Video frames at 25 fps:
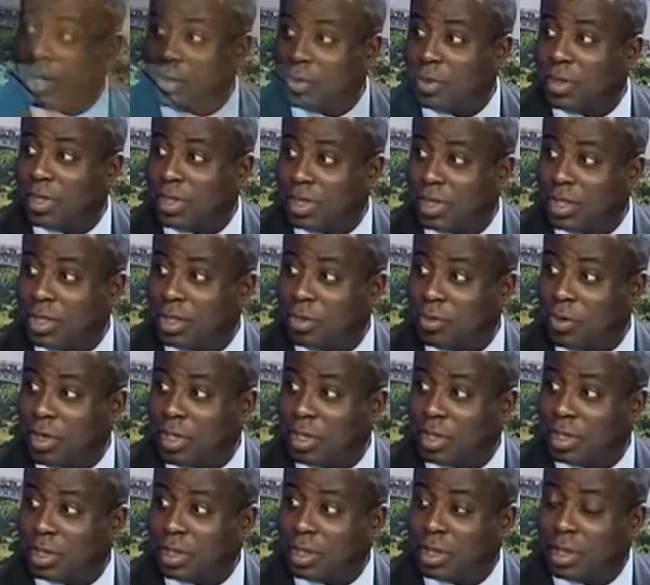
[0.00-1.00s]
handled this
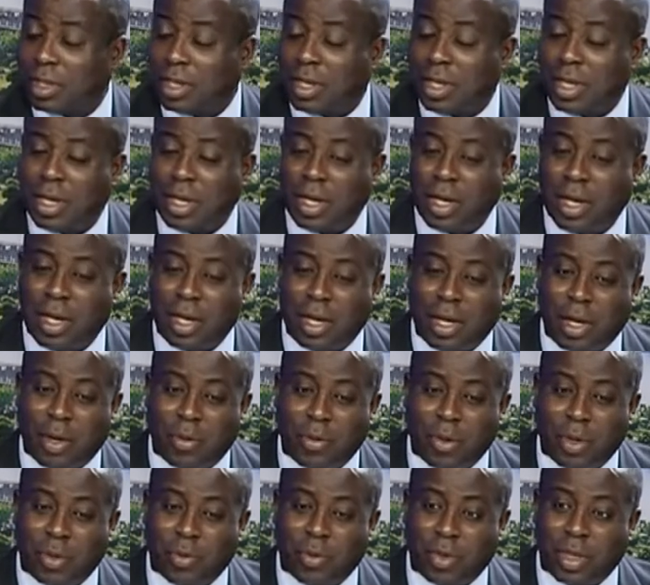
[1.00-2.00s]
situation
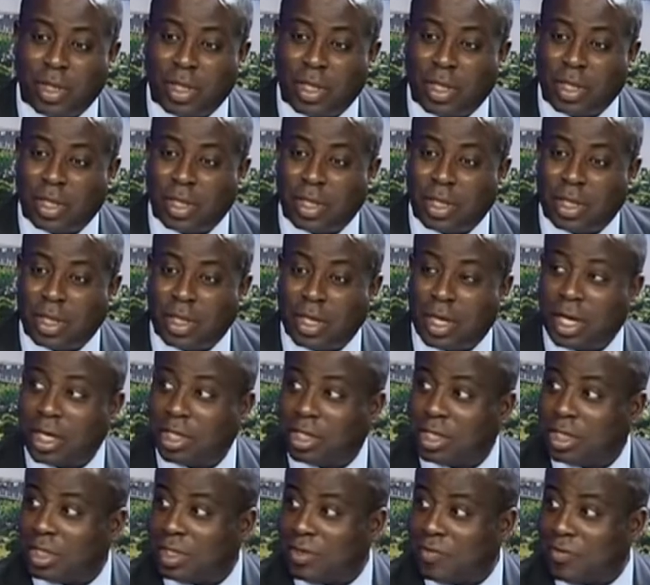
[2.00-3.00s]
with one of the
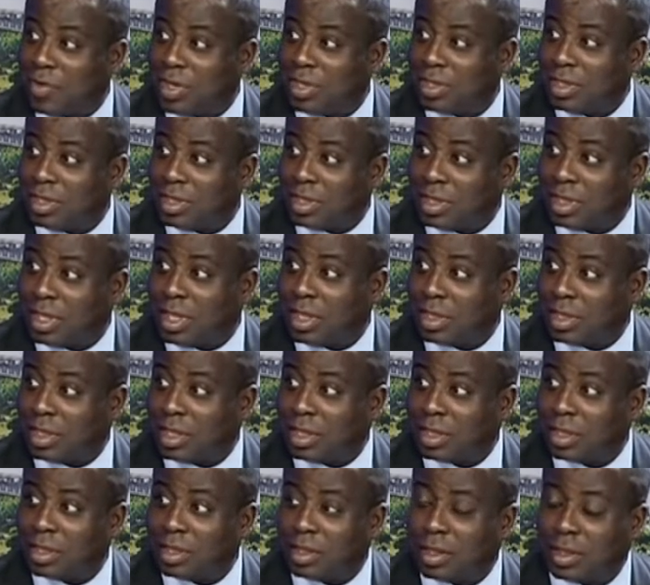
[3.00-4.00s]
largest investors in our
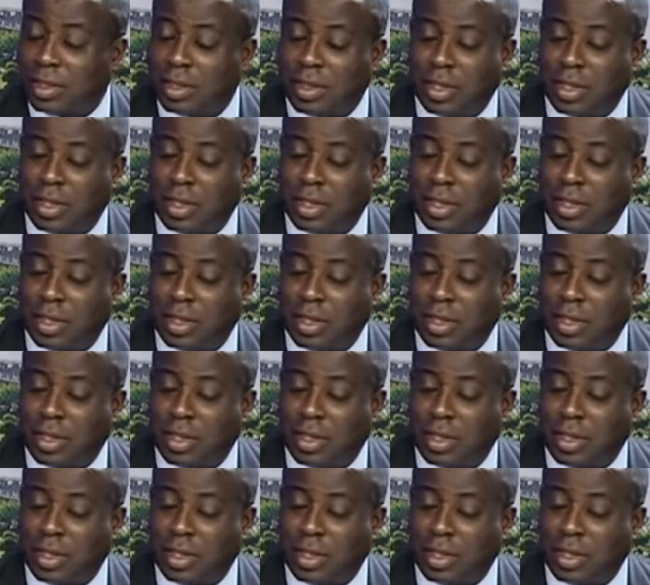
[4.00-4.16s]
sector.